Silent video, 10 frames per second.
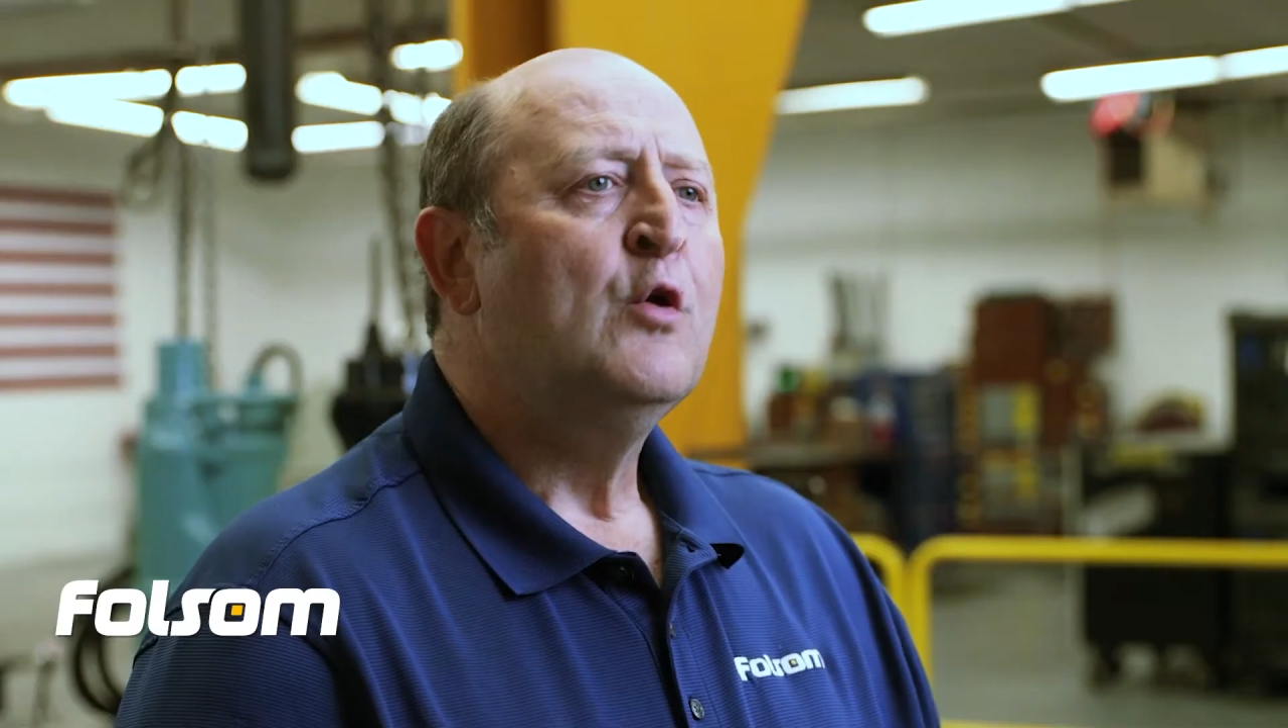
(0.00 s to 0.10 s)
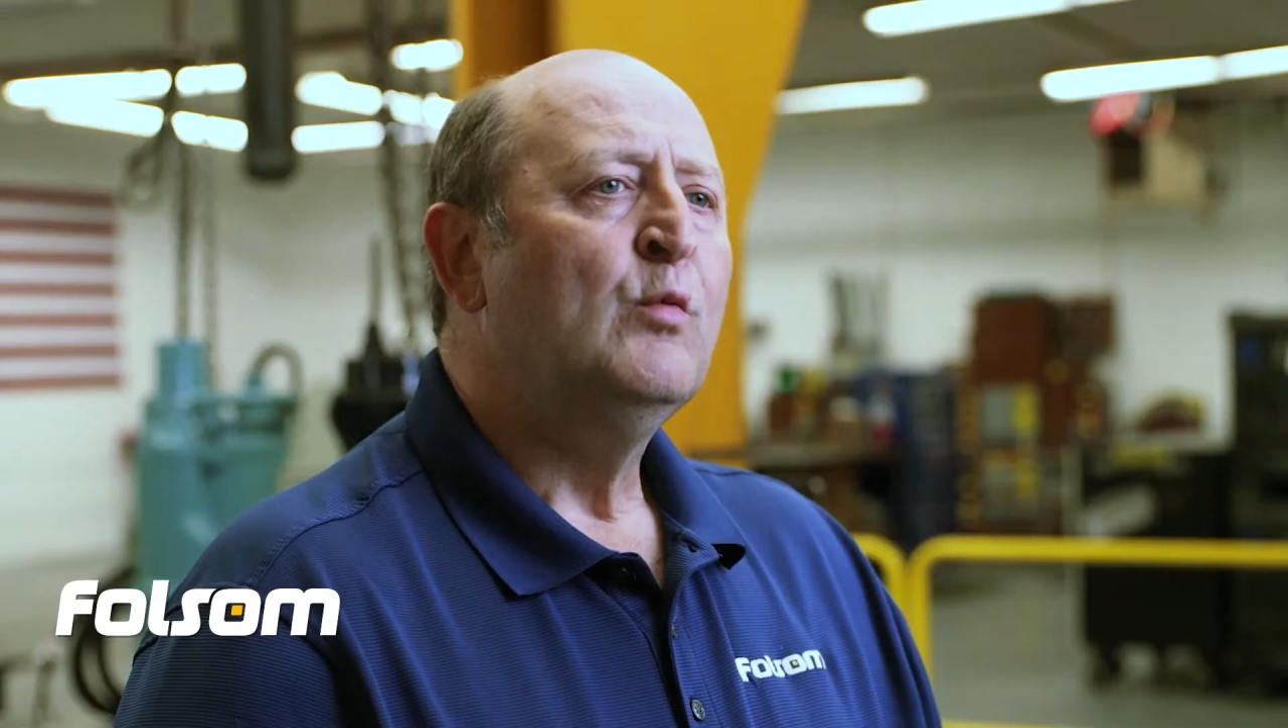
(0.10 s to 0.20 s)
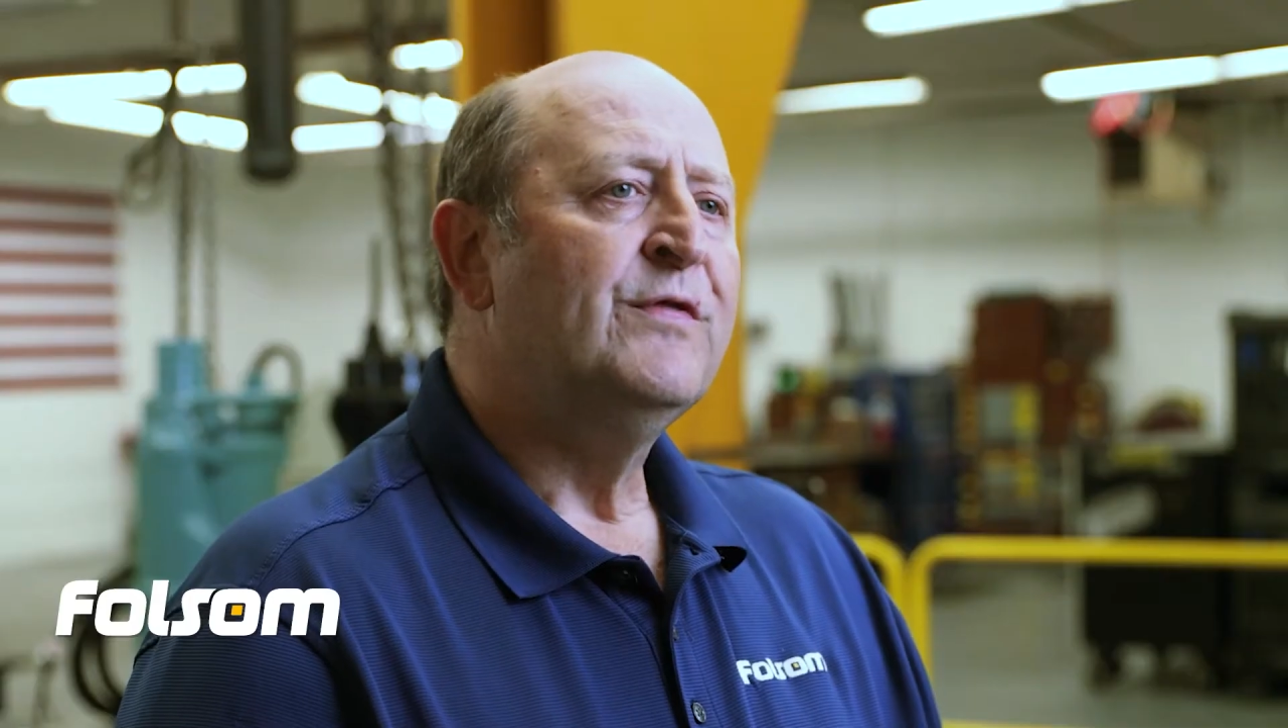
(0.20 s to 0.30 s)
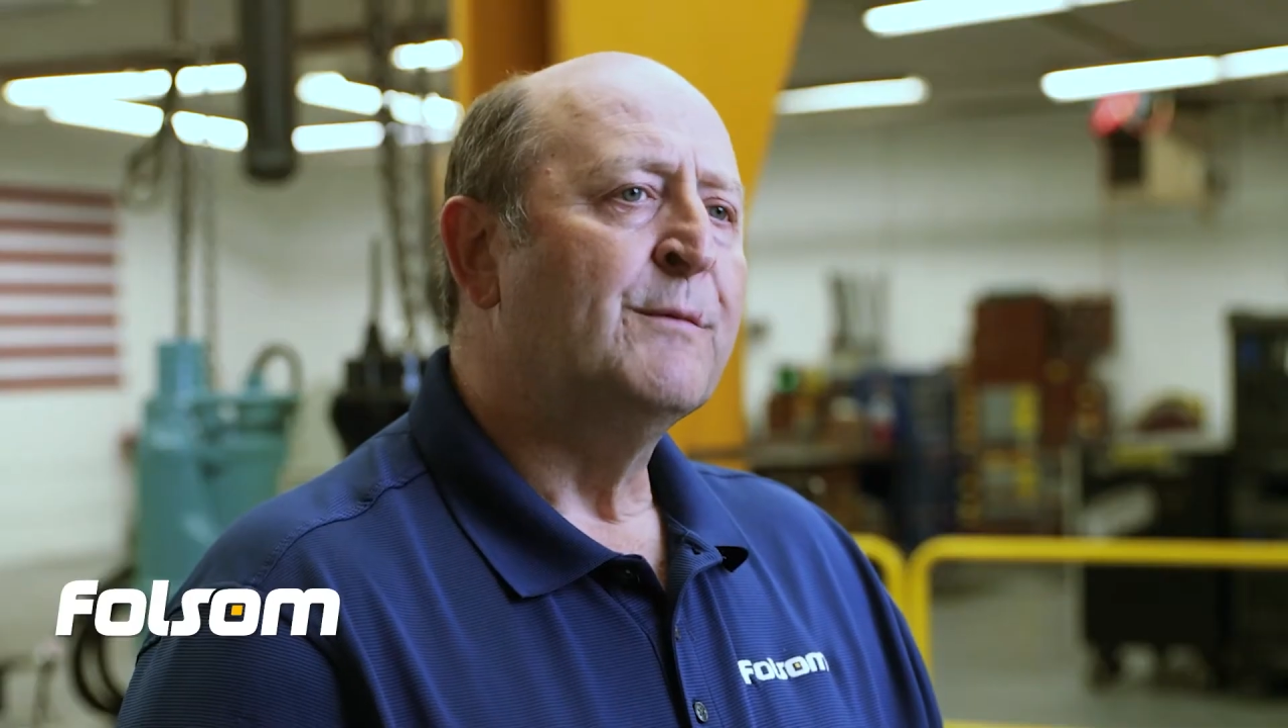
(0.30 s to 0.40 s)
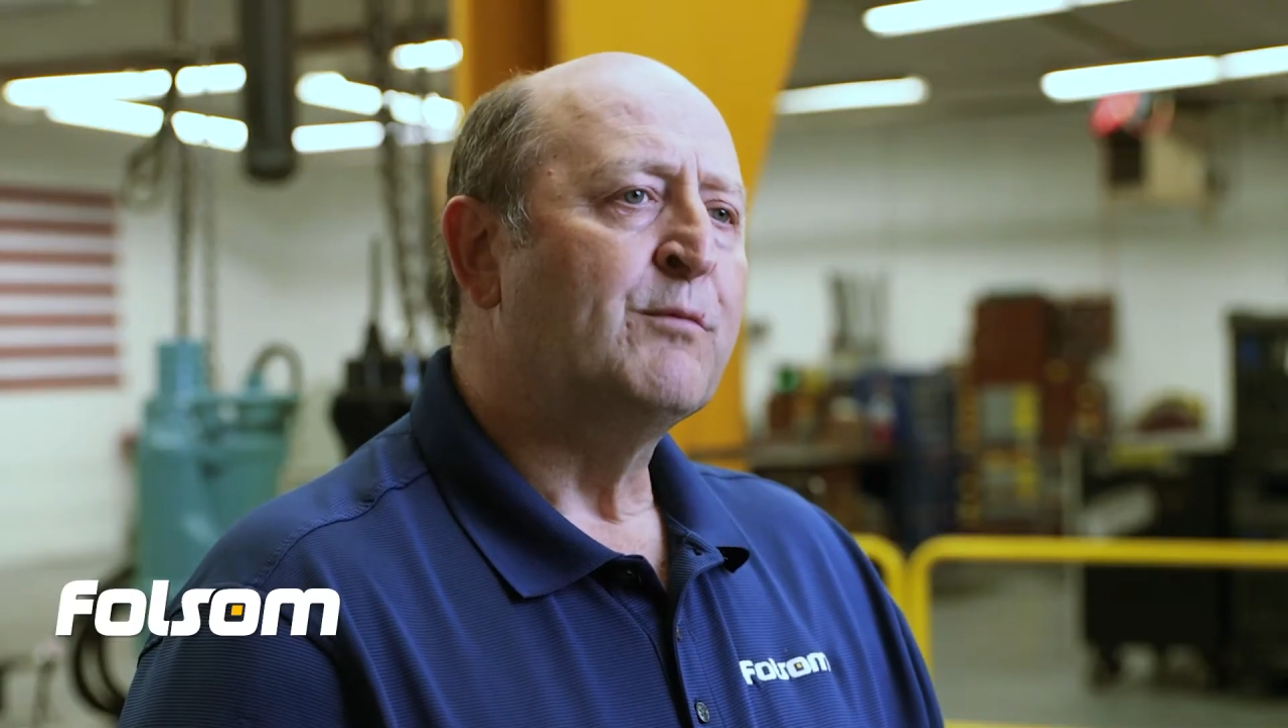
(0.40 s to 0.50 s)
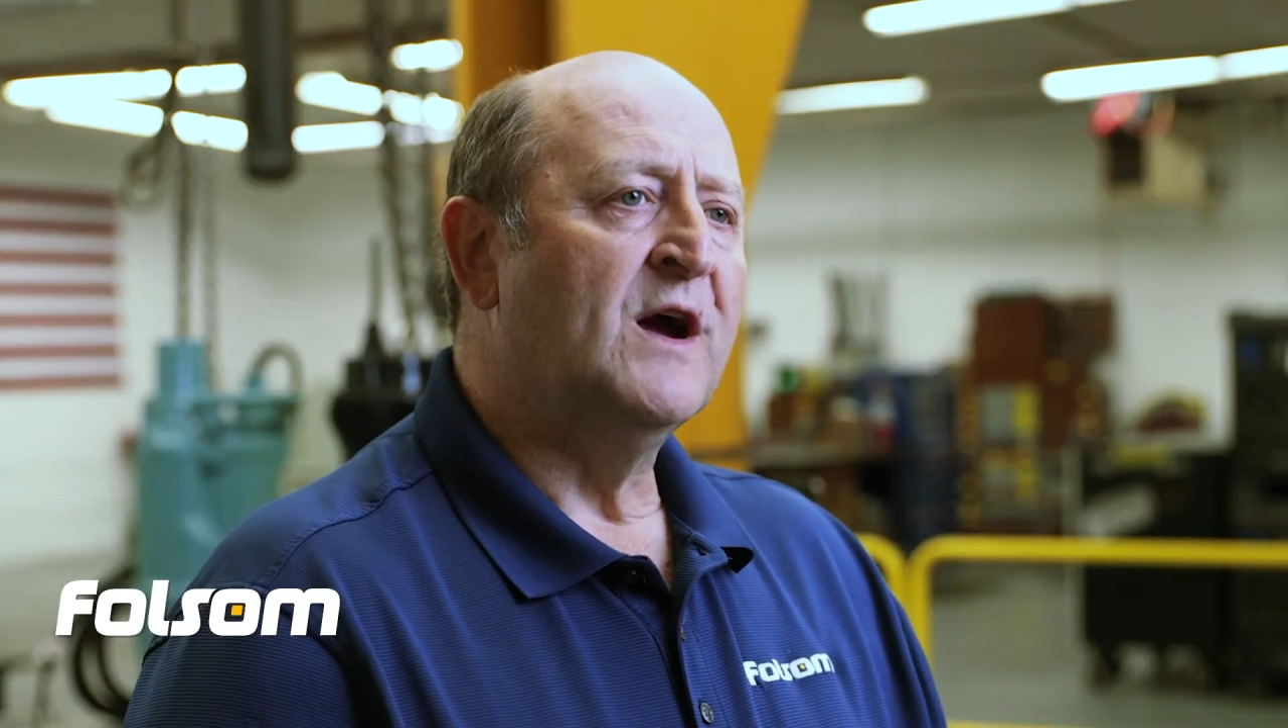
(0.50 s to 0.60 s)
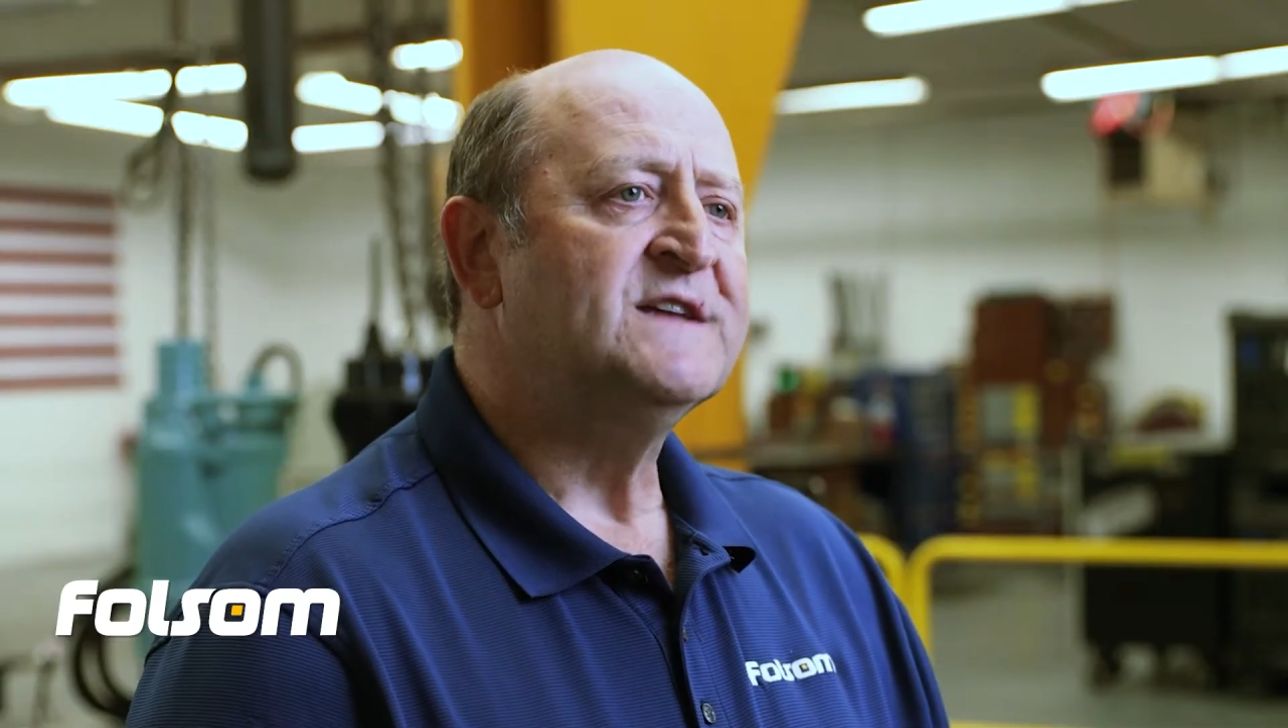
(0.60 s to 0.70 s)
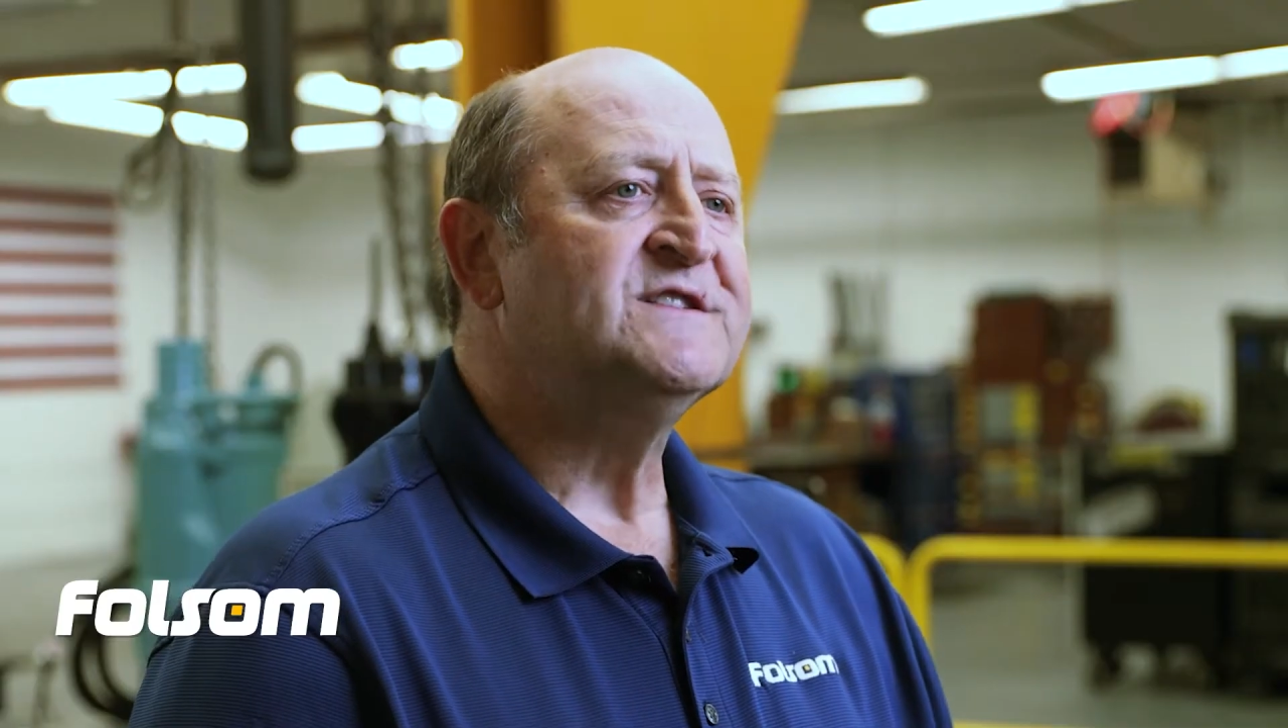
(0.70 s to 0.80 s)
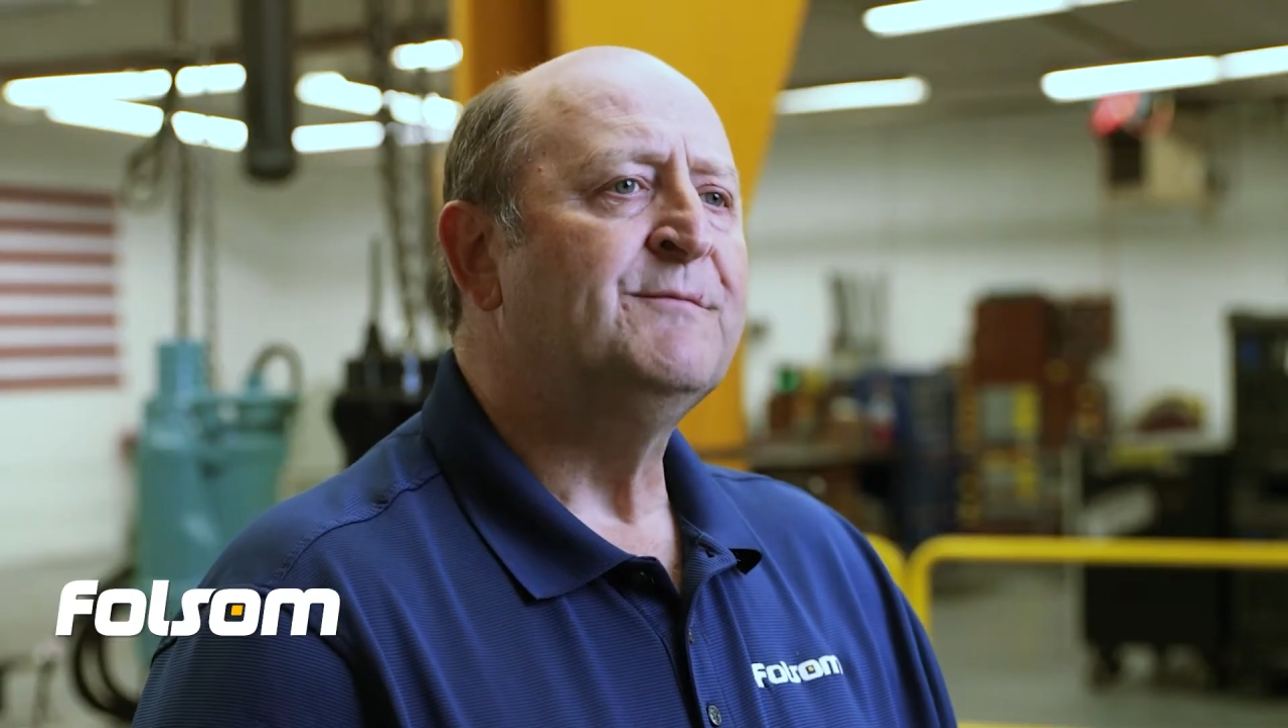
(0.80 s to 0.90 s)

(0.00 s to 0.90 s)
With the price